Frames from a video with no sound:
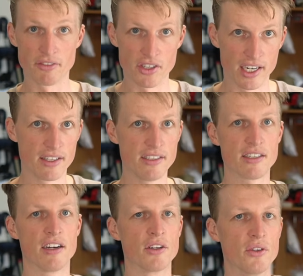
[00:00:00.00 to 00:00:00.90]
that I've tried at
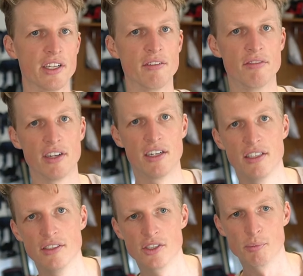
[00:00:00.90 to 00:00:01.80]
least, are good in
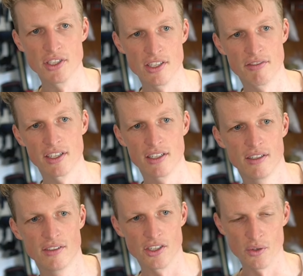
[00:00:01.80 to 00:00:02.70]
very specific
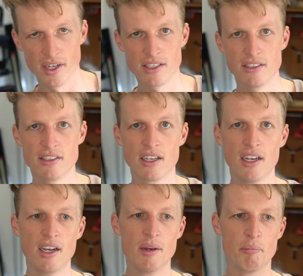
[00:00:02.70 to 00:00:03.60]
situations,
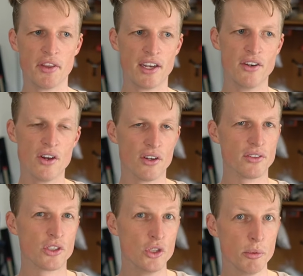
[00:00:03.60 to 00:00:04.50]
but they're
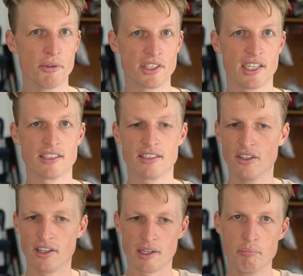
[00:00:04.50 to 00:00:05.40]
not super precise.
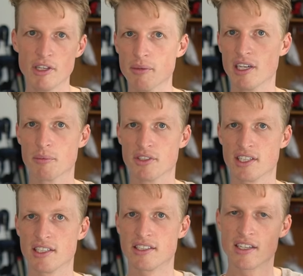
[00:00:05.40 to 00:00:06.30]
They're not like millimeter
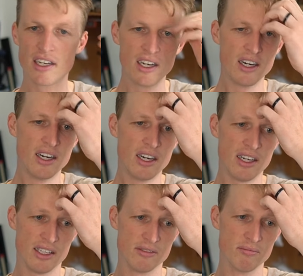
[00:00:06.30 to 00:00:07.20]
precise.
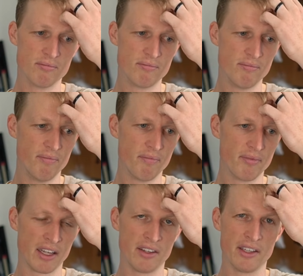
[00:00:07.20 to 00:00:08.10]
And
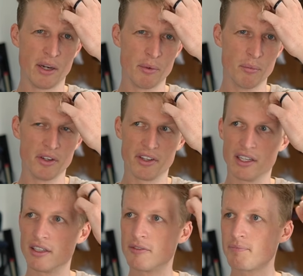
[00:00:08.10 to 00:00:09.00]
I think that I would want
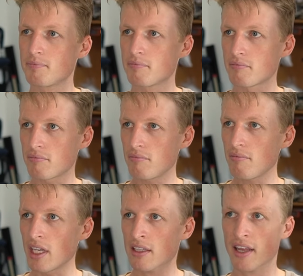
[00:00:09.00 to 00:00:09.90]
that.
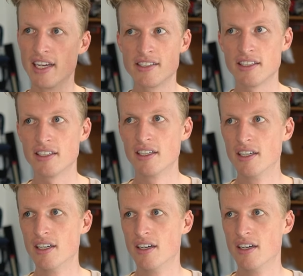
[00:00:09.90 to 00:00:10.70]
Laser,